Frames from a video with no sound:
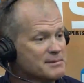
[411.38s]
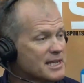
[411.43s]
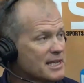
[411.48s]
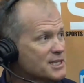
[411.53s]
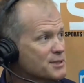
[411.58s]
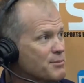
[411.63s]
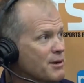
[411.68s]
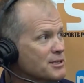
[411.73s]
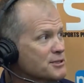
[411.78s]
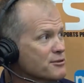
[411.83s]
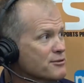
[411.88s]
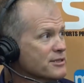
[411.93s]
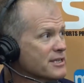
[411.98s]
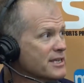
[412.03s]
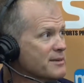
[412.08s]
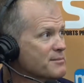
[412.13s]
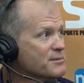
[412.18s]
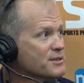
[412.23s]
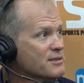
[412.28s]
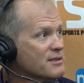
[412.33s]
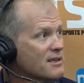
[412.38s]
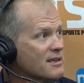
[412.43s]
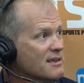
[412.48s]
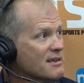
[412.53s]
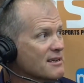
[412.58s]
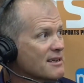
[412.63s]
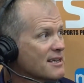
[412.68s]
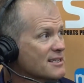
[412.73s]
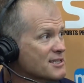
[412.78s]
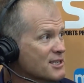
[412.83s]
that special teams
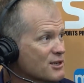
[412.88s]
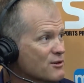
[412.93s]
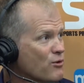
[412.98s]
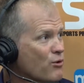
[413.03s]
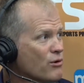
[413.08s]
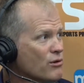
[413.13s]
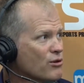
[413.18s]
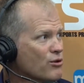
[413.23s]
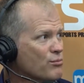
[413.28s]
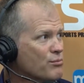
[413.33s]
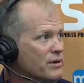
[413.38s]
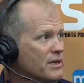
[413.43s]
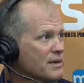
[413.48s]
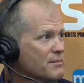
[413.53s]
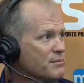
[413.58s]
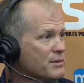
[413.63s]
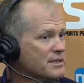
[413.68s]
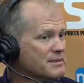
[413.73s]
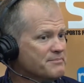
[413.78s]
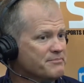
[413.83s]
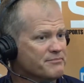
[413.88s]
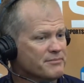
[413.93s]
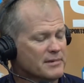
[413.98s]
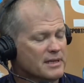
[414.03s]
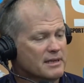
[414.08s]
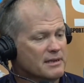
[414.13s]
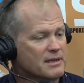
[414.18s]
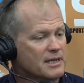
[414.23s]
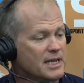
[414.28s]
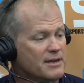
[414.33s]
gets ignored a little bit. But
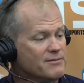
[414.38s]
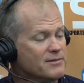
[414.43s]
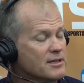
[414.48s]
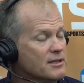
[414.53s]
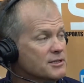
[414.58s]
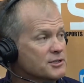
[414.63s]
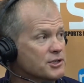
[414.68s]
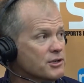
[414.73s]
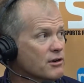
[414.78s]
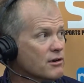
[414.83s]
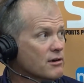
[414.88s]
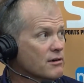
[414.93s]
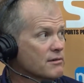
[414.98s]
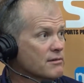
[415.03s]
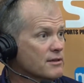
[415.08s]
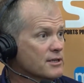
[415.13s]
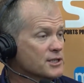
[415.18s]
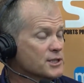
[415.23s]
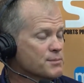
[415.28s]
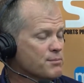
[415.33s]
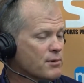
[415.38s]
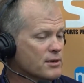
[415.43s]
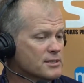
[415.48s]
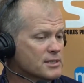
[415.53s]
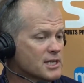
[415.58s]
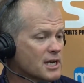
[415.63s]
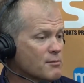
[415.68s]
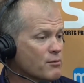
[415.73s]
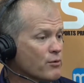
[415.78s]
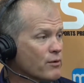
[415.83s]
even this year, this
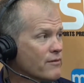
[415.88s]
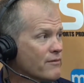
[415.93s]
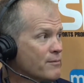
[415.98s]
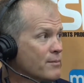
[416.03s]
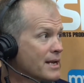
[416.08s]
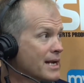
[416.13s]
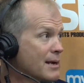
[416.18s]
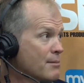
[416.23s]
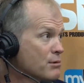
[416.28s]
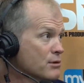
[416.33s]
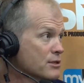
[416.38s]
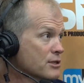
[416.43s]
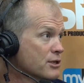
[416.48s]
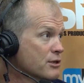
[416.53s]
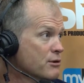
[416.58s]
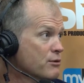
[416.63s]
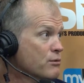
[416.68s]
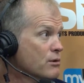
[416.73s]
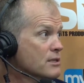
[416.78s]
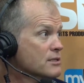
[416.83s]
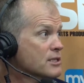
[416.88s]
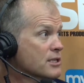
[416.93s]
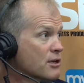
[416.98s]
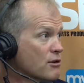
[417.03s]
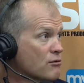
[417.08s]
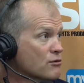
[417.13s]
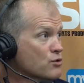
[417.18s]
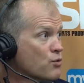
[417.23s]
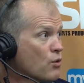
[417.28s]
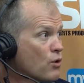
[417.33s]
summer, we've been able to do
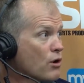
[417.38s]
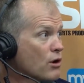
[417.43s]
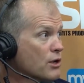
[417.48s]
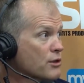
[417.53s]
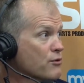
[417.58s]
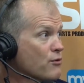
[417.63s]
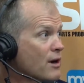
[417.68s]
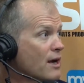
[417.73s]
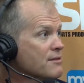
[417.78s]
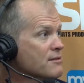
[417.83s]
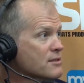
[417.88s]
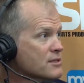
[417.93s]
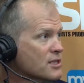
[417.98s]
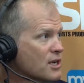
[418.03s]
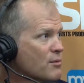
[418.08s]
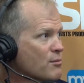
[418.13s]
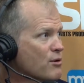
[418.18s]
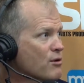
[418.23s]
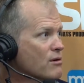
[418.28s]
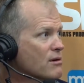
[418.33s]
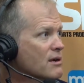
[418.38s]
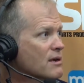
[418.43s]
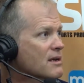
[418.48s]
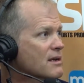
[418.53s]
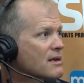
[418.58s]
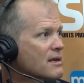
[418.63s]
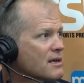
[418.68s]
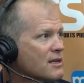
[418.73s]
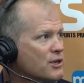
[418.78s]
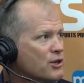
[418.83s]
skills work throughout the summer.
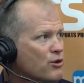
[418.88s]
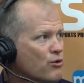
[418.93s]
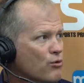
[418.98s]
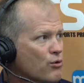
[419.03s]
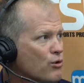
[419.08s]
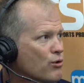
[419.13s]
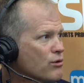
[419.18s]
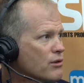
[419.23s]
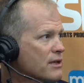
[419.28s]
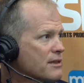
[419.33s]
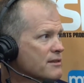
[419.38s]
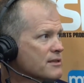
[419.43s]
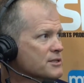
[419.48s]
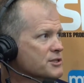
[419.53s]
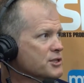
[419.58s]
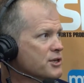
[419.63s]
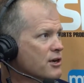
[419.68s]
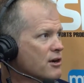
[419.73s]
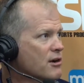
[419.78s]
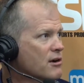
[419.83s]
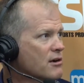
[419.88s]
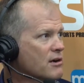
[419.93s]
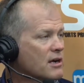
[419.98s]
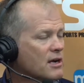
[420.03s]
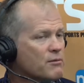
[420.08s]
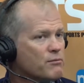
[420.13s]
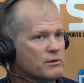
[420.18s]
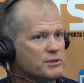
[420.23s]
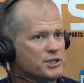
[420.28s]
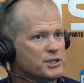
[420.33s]
New ruling this year,
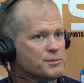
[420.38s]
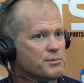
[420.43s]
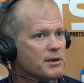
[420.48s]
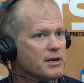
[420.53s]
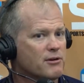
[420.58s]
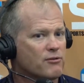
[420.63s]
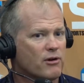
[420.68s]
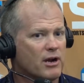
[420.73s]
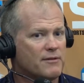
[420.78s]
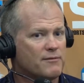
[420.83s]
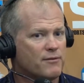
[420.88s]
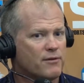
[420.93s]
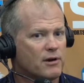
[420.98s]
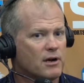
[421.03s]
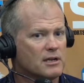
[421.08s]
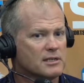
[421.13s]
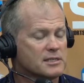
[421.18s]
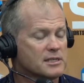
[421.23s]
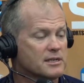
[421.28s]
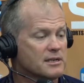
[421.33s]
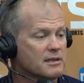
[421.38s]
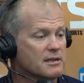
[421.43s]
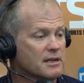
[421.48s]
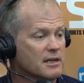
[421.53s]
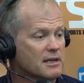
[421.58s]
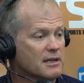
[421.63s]
which has been great for us, and